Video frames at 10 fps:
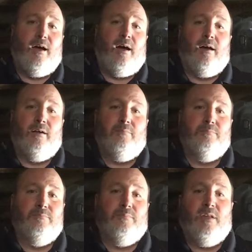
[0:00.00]

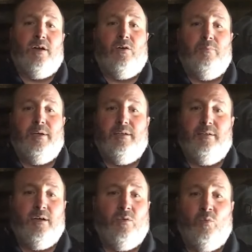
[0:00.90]
You know, but,
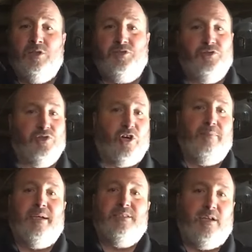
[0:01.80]
you know, once you start
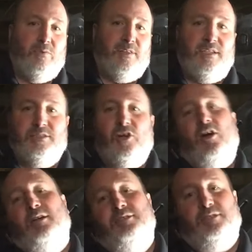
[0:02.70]
messing with these
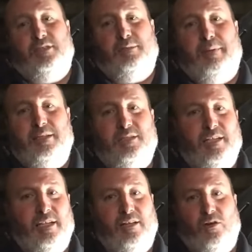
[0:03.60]
cars, and
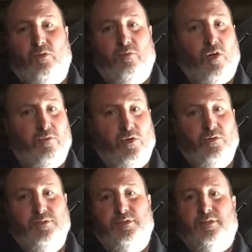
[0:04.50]
especially, you know,
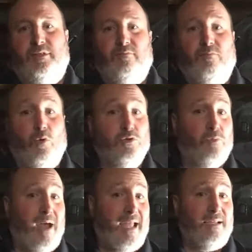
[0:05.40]
Volvos and
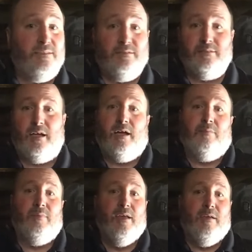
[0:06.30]
Volkswagens,
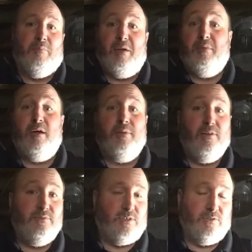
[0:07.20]

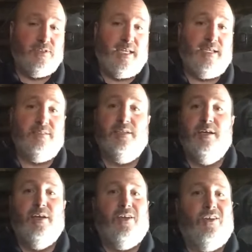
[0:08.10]
BMWs, those things,
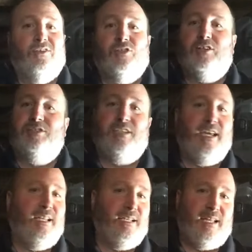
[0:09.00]
you start
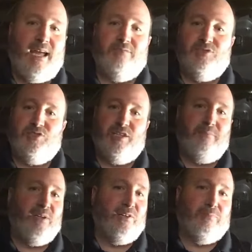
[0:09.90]
seeing that they have
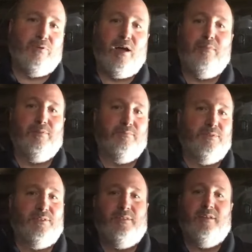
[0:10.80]
similar
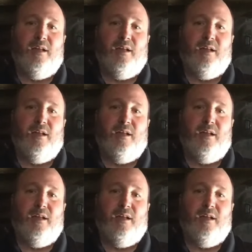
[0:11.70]
problems.